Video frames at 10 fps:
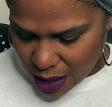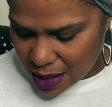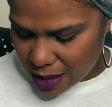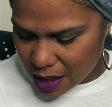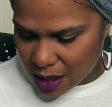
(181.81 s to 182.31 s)

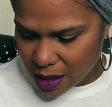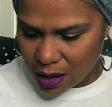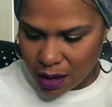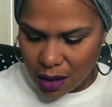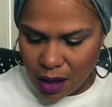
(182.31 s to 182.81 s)
And
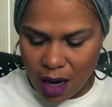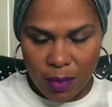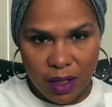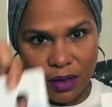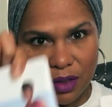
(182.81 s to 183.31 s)
then
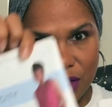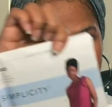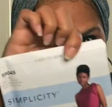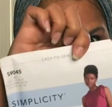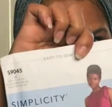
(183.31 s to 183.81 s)
um, another
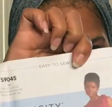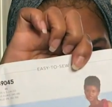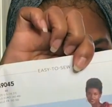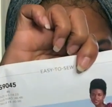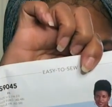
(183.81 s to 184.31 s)
shirt
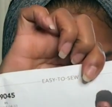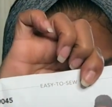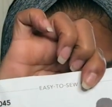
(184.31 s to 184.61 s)
idea would